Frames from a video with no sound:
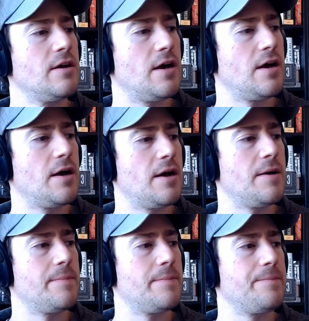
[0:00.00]

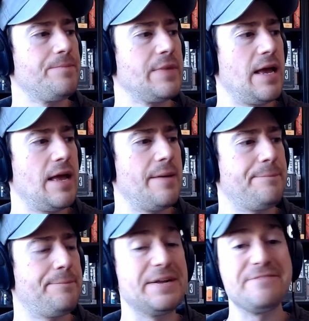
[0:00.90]

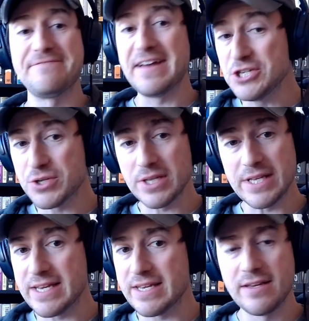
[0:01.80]
But
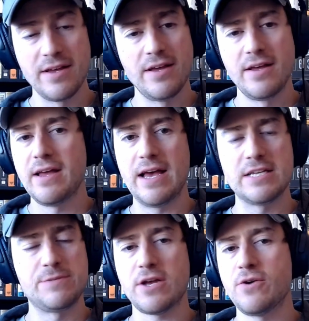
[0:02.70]
eventually,
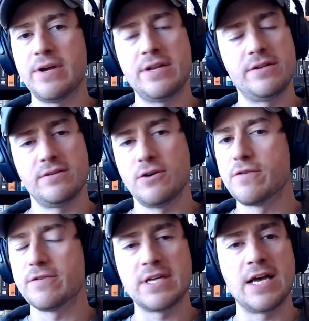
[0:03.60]
as Bitcoin
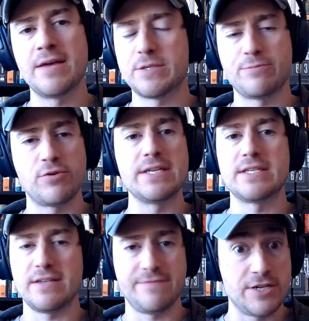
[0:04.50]
over time, its
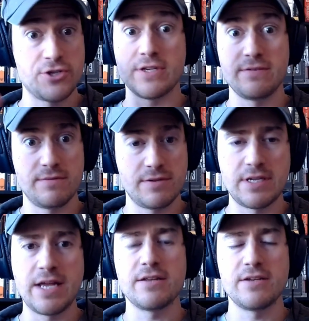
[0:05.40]
price eventually
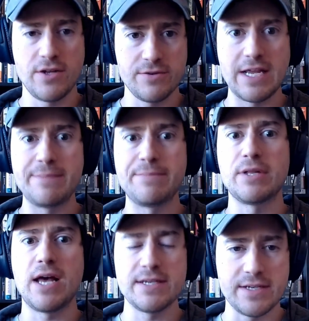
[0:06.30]

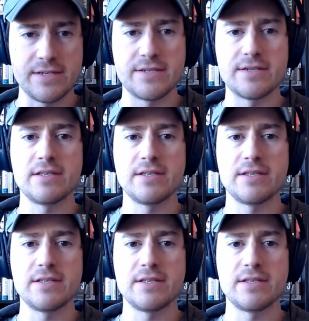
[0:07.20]
stabilizes.